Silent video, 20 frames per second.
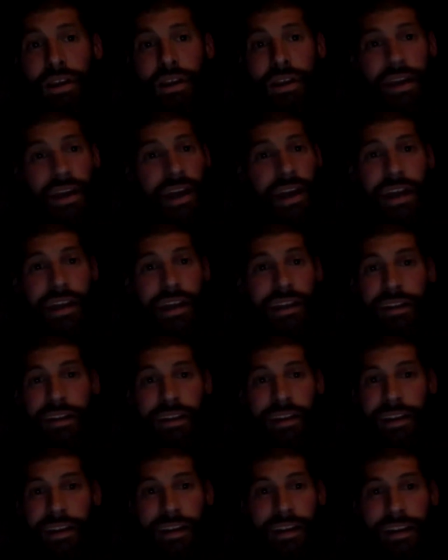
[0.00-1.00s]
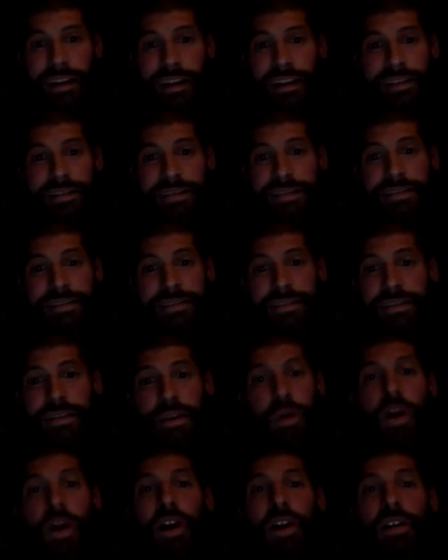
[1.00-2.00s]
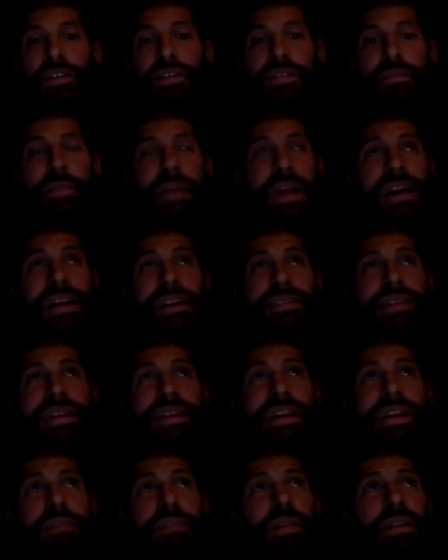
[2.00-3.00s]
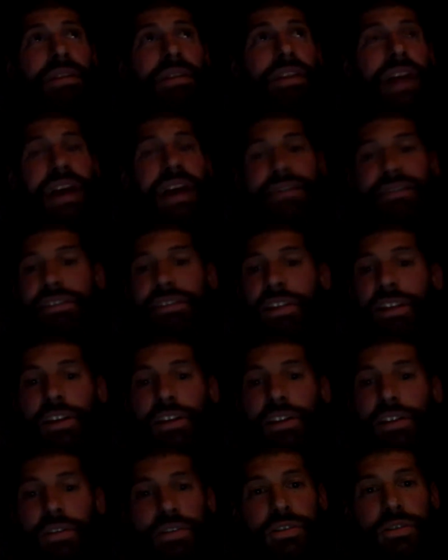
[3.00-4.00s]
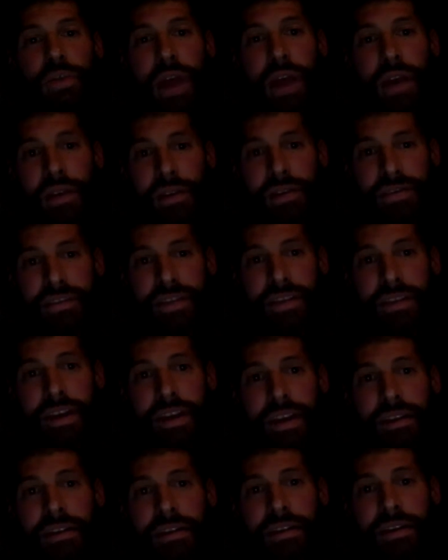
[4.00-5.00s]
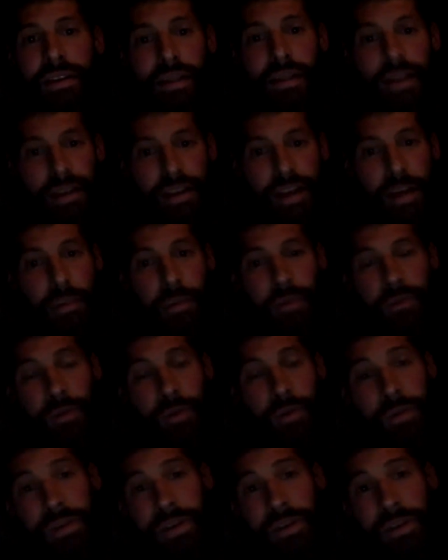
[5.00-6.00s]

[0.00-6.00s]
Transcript: and it's so hard to make a team that the last thing you're going to do is go out on a Sunday and not perform at your